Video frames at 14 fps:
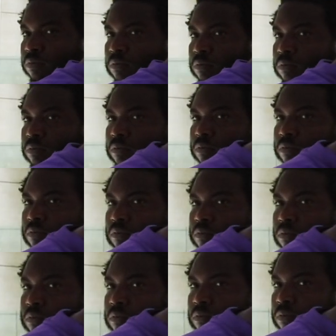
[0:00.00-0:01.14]

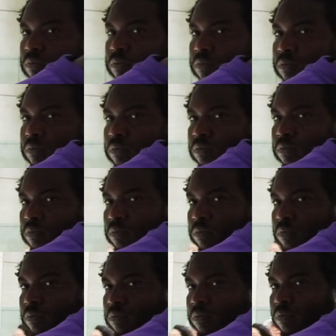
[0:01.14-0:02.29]

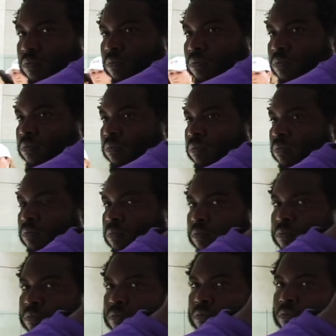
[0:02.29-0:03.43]

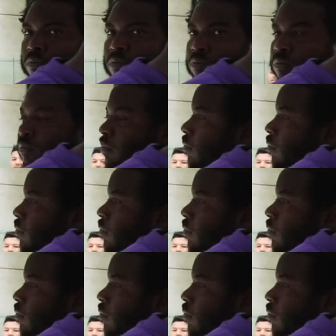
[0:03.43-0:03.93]
The person shown says nothing.